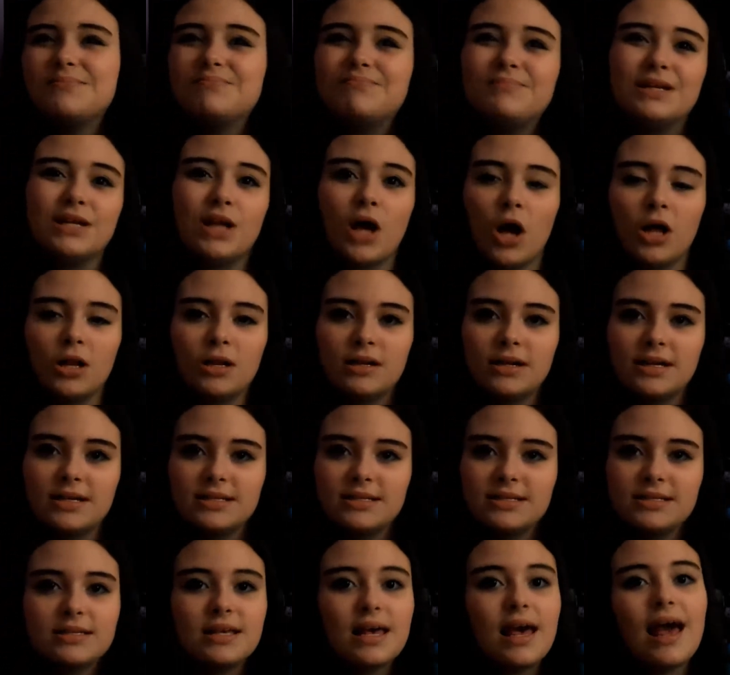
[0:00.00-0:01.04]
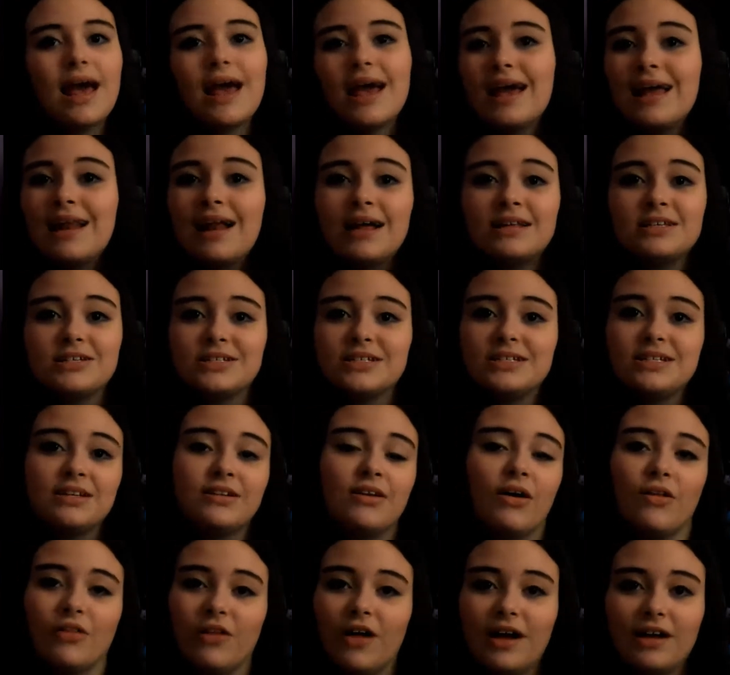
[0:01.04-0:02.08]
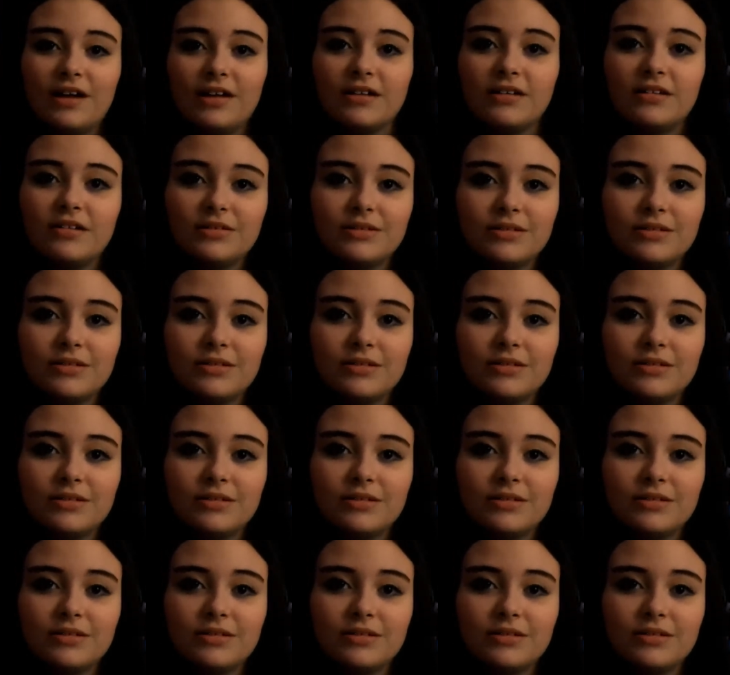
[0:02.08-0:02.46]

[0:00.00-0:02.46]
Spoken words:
monotonous, and I just did not like it.